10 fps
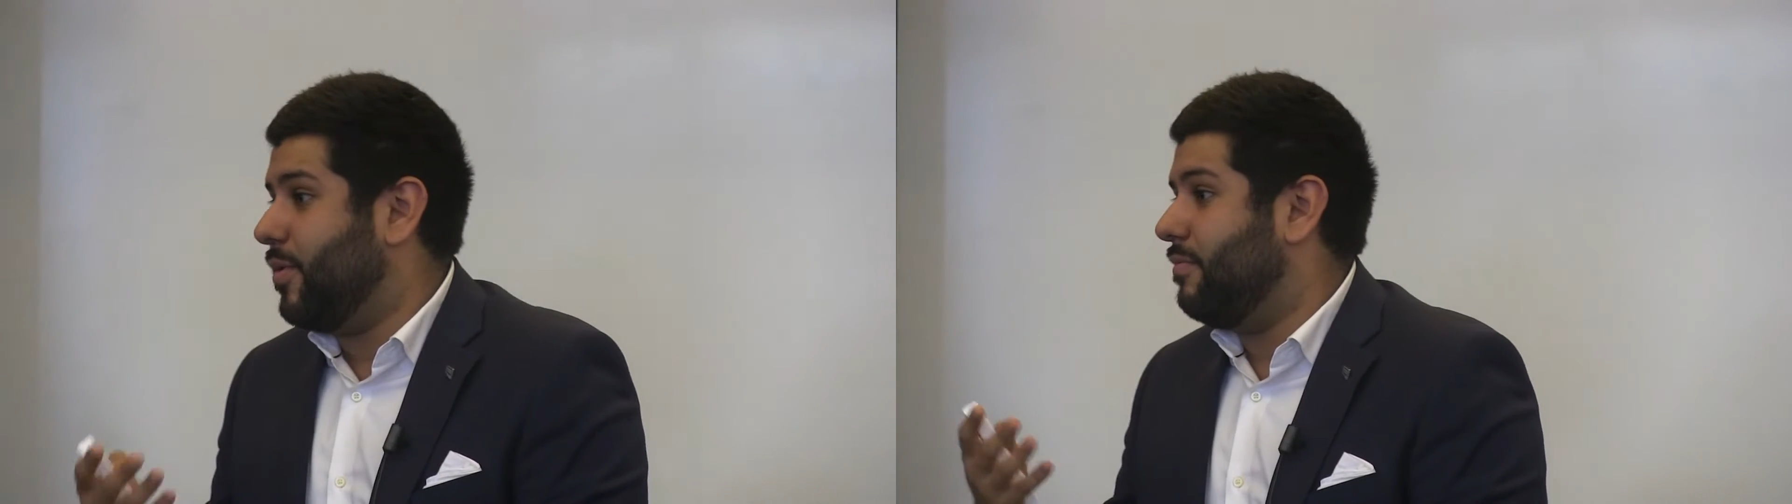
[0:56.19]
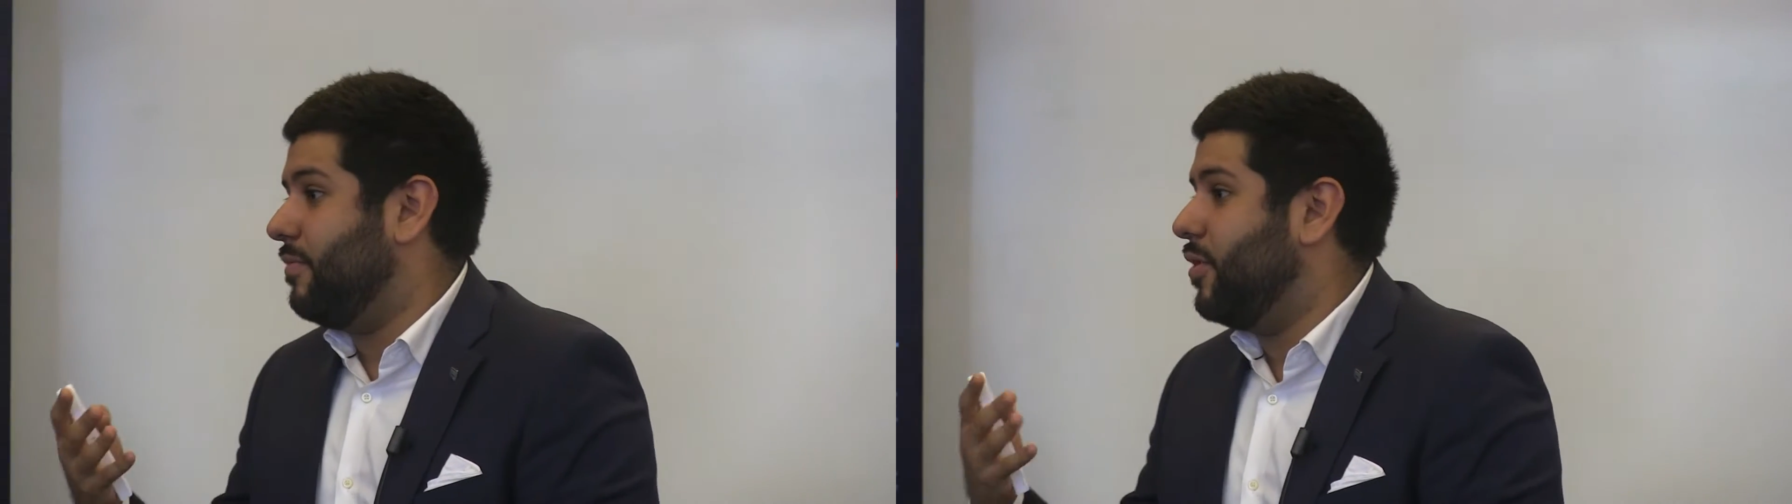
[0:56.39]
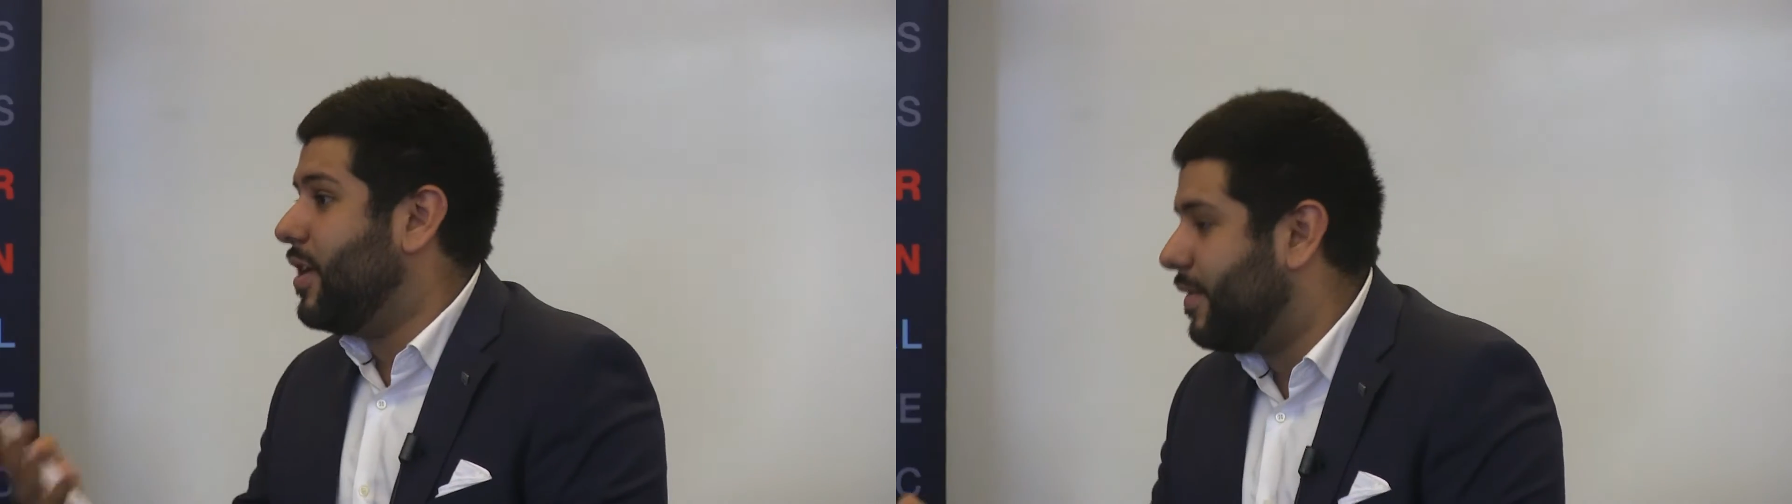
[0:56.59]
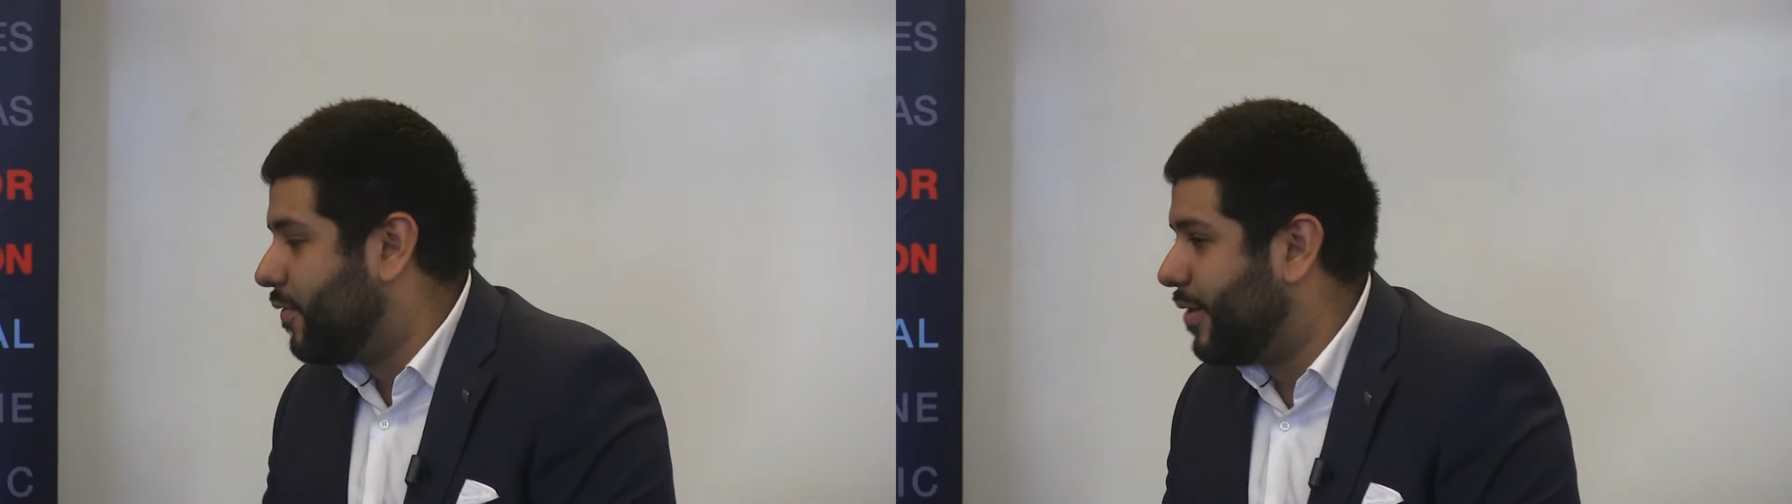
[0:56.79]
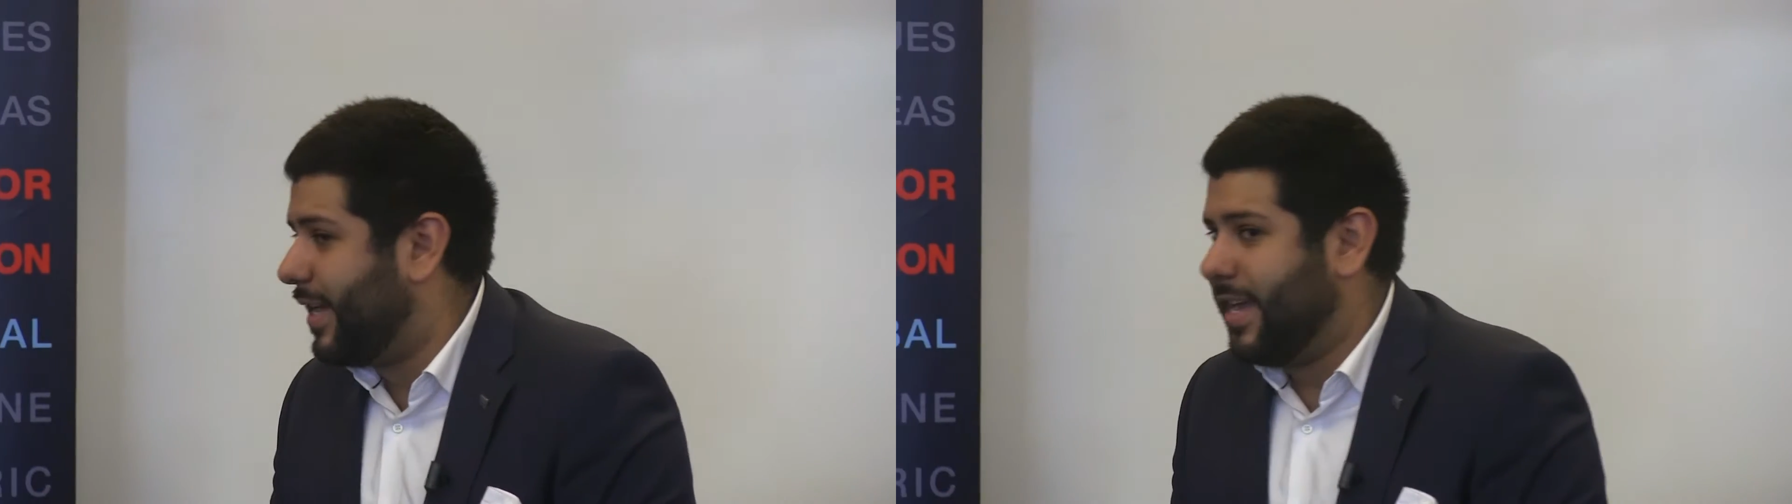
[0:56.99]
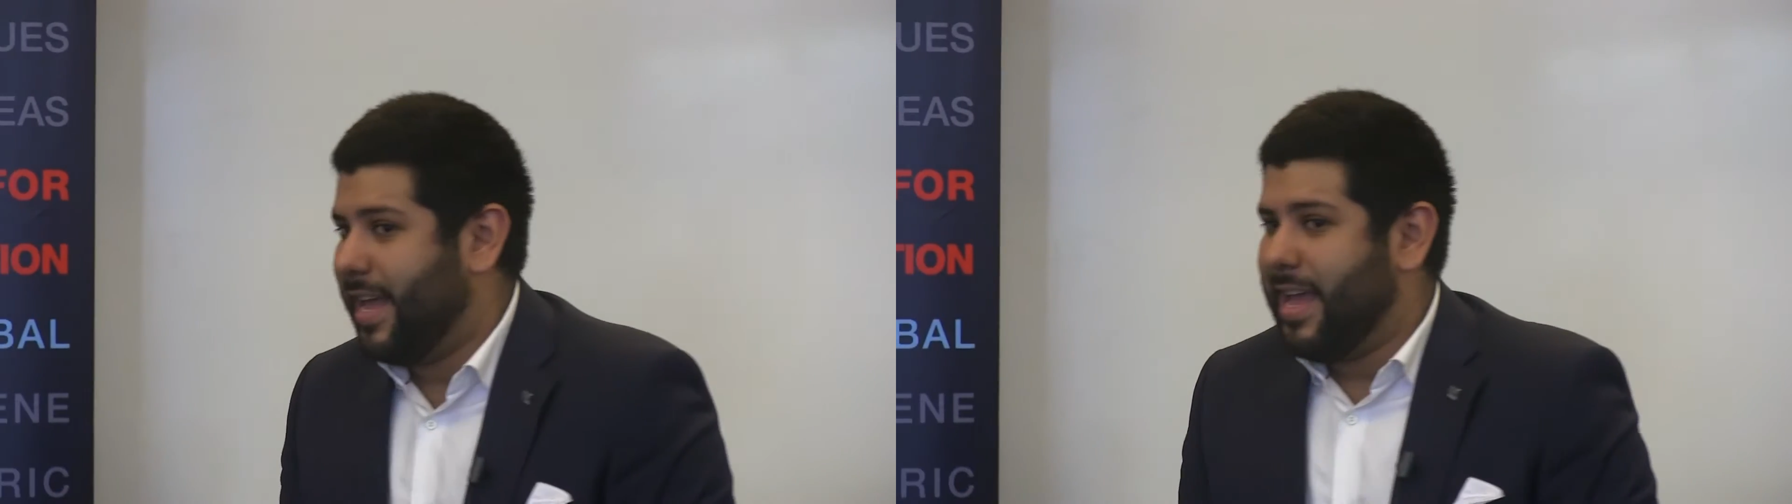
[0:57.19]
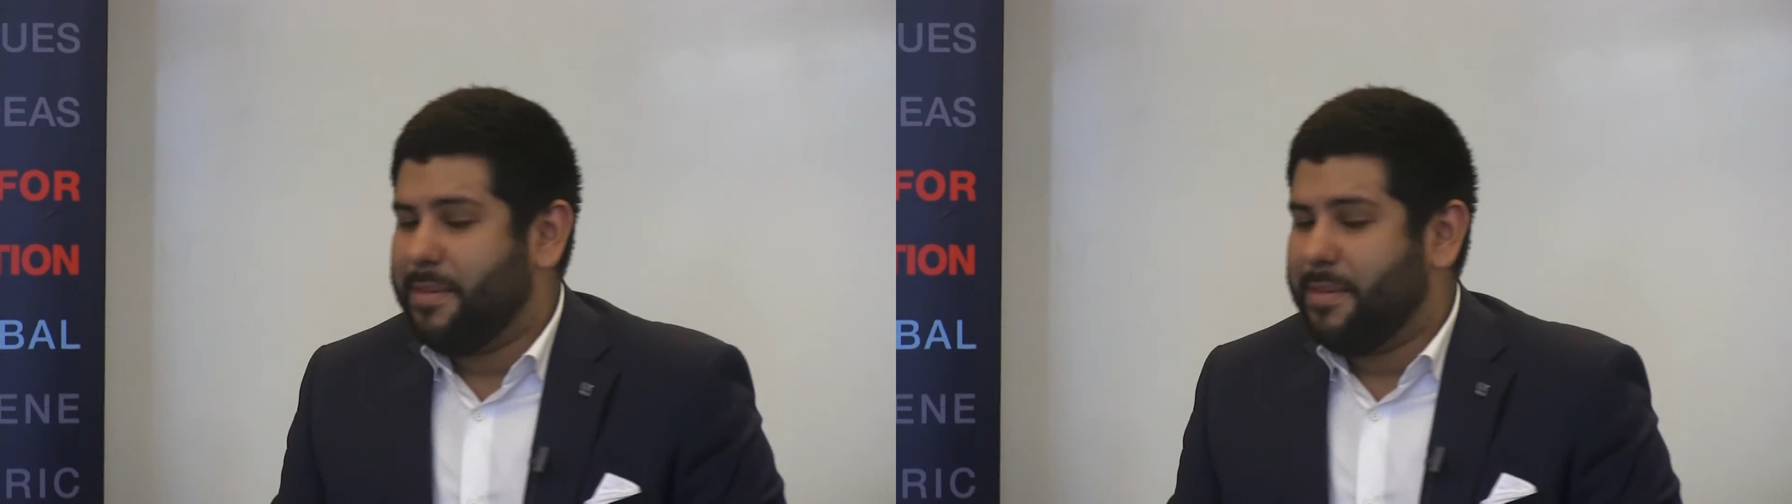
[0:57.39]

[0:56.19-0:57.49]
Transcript: you were looking for it